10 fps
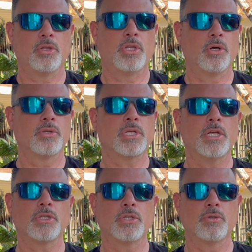Those
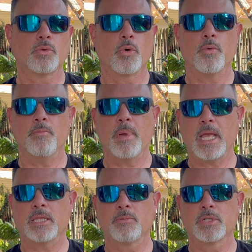issues were
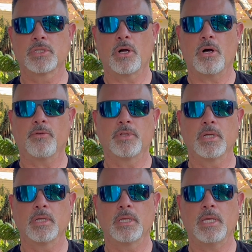mainly resolved.
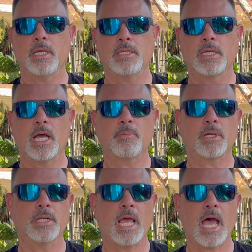He kept
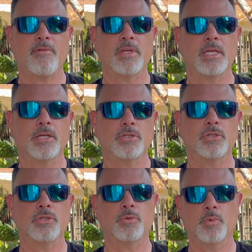on having
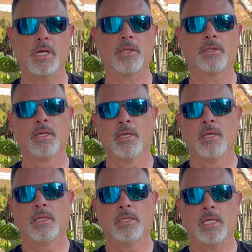issues with
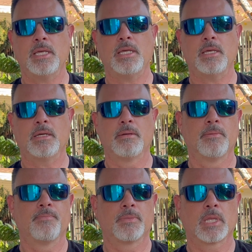the
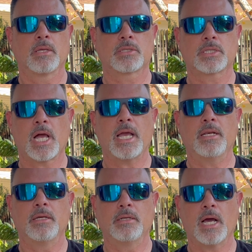
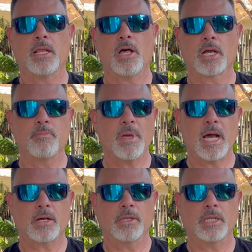slide not locking
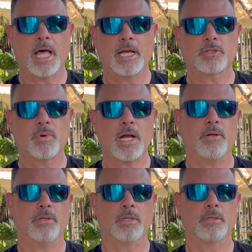back on the last
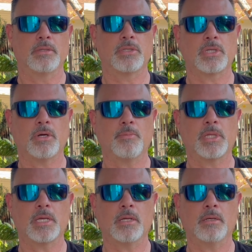round. So I'm
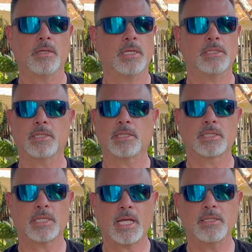thinking, is it a
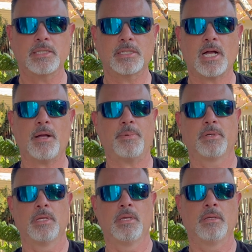slide stop?
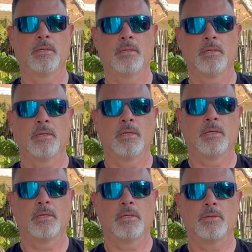
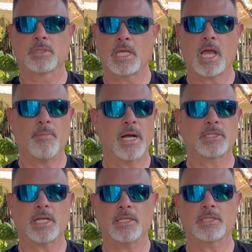Take out my
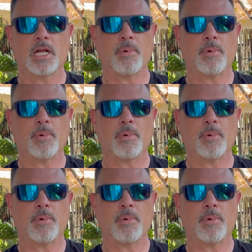slide stop.